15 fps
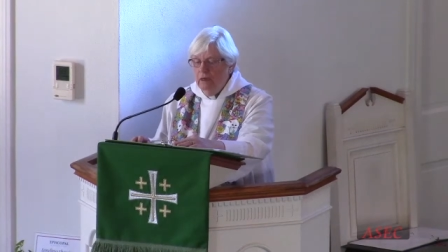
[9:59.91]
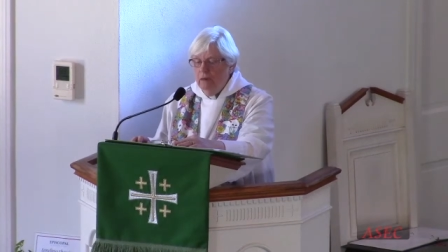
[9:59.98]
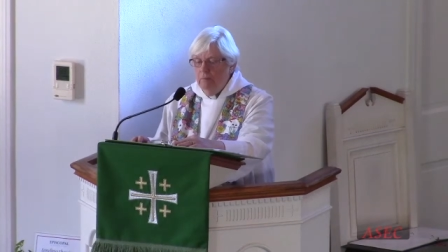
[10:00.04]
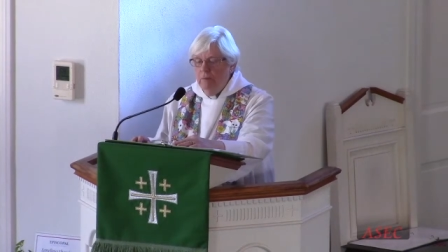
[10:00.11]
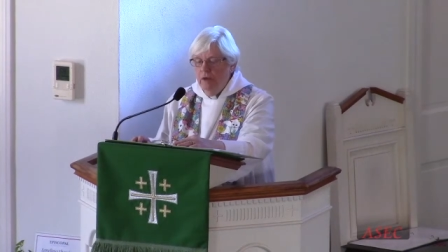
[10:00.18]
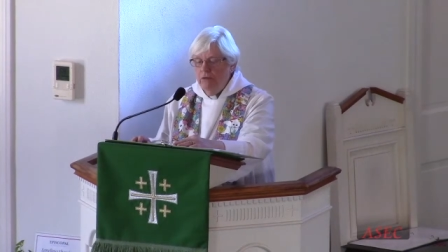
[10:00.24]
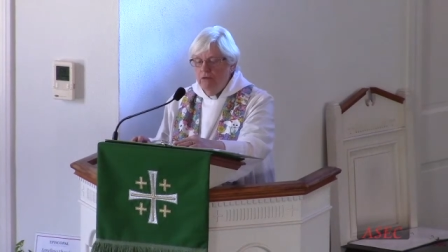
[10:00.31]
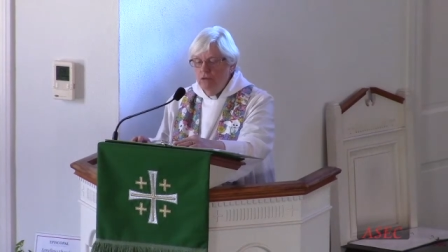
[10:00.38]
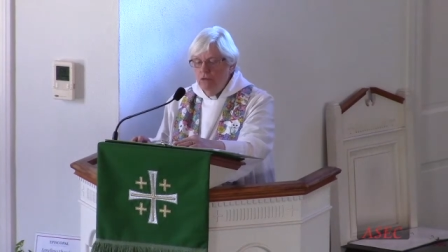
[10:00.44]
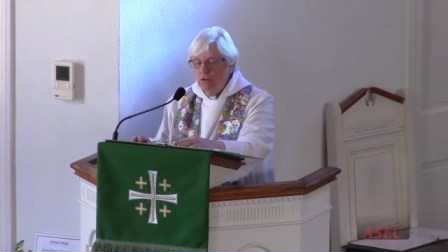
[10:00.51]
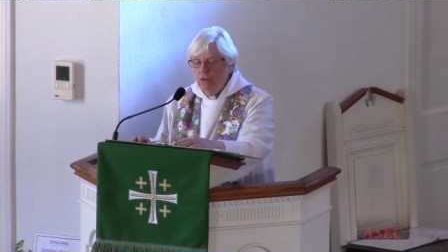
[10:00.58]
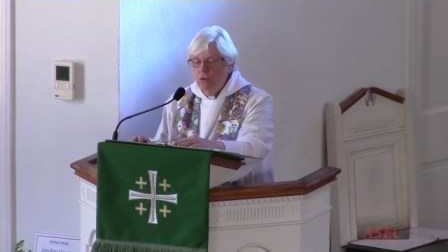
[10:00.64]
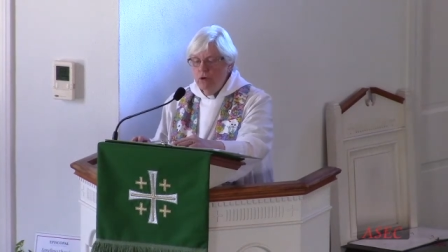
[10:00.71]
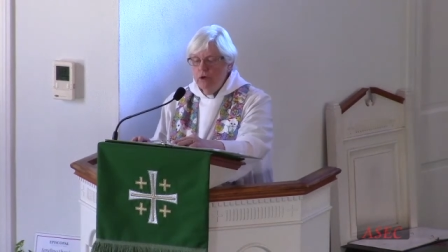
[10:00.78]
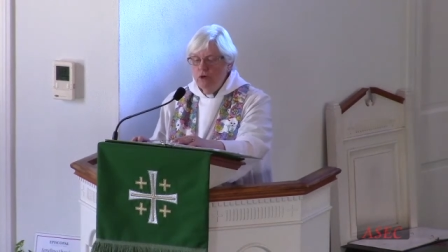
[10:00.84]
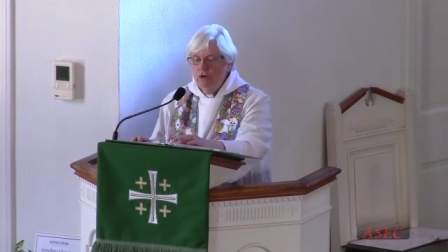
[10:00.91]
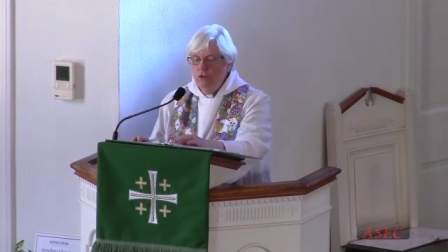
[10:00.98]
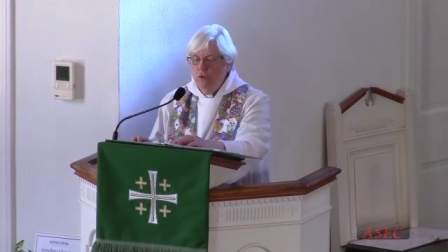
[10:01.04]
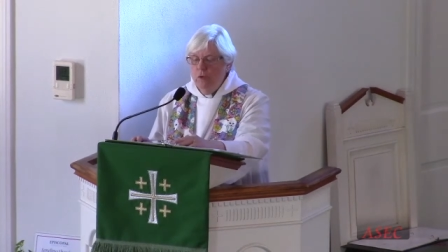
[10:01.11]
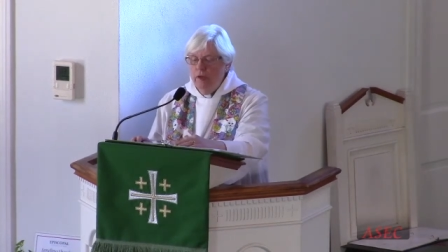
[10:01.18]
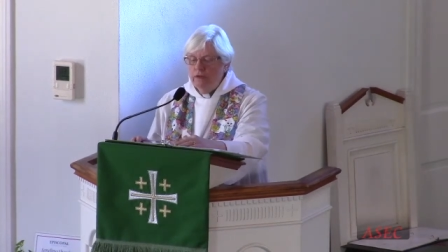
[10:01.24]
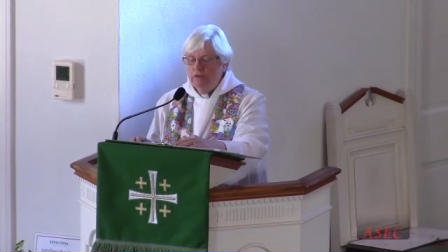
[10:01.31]
"May the Lord,
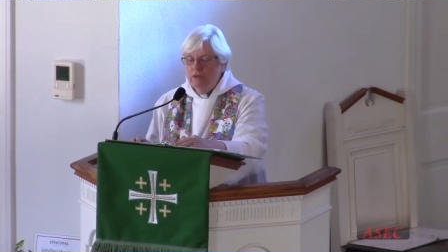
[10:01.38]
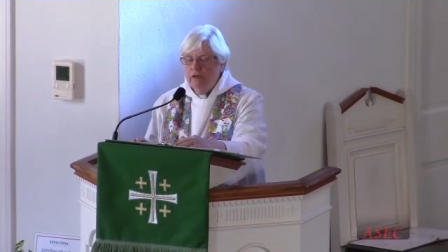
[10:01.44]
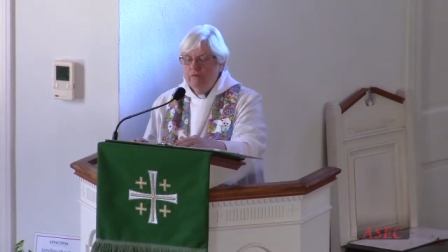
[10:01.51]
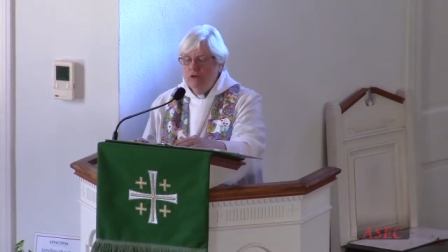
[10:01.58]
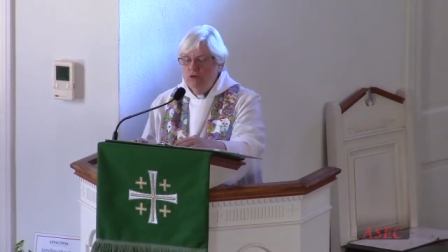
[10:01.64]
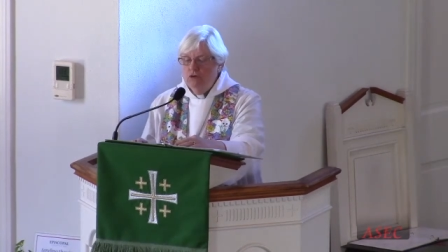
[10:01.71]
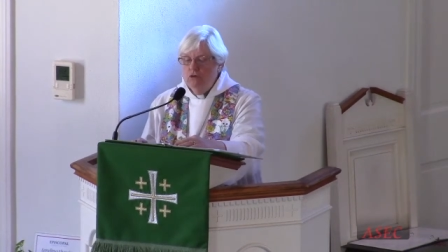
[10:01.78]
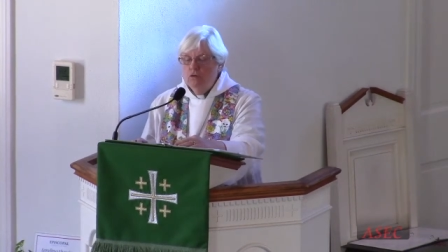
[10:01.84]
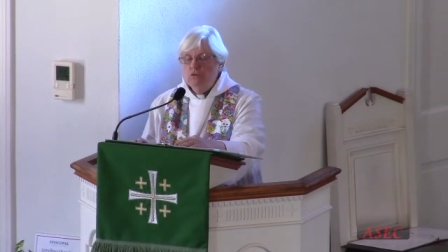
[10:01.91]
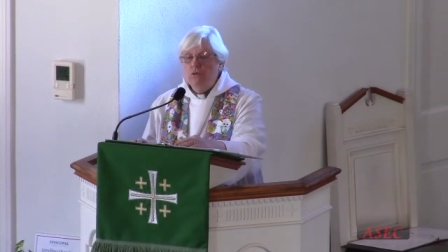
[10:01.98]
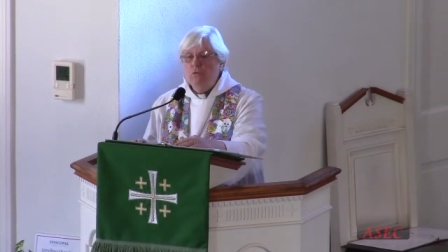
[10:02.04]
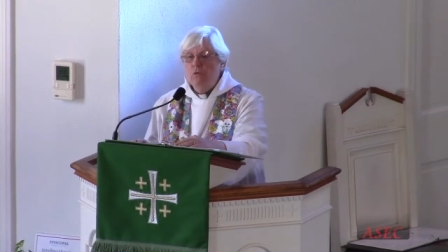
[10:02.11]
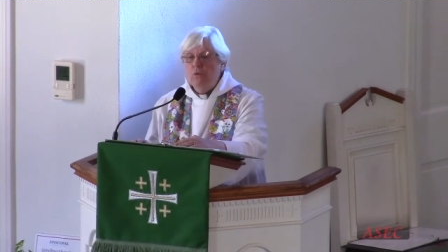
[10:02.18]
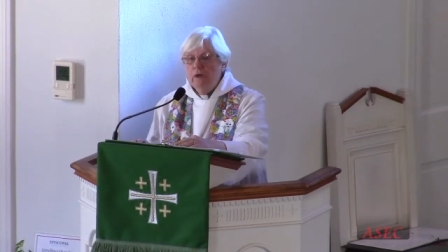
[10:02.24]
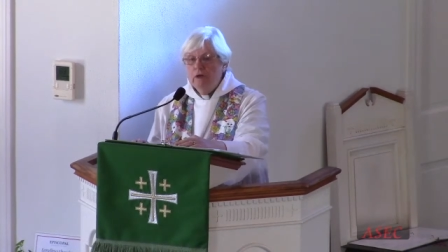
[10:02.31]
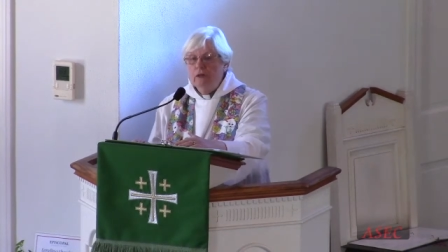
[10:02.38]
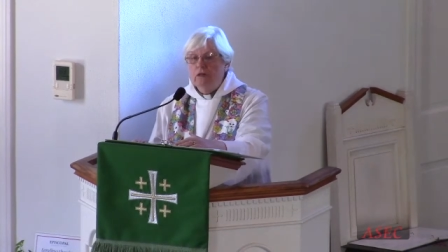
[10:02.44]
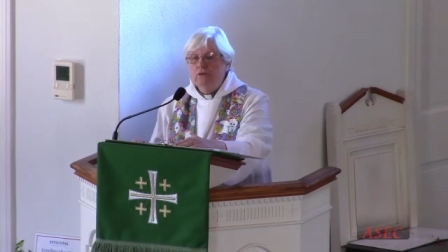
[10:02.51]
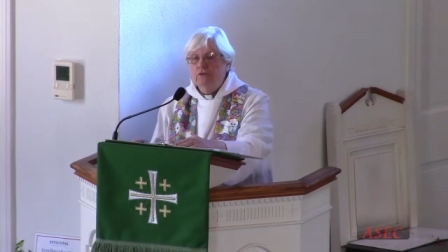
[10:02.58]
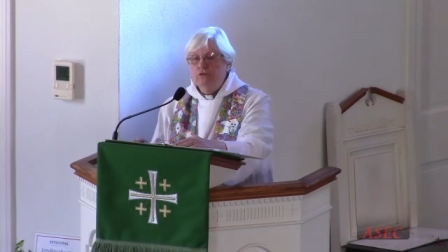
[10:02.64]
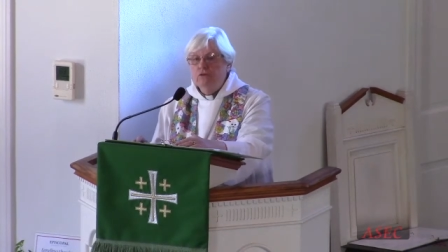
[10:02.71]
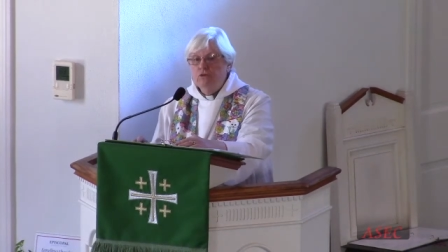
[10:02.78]
who has given you the will
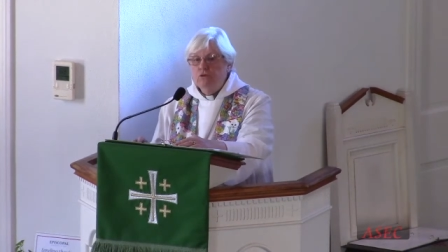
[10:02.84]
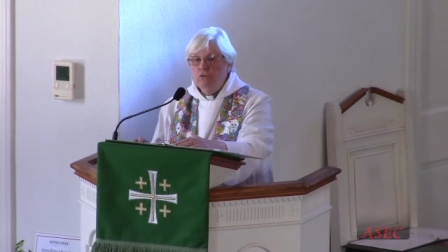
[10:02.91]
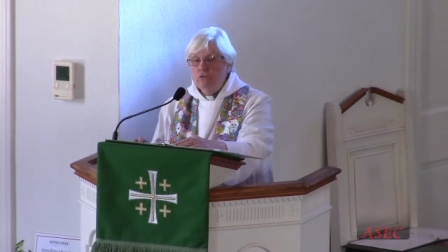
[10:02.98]
to do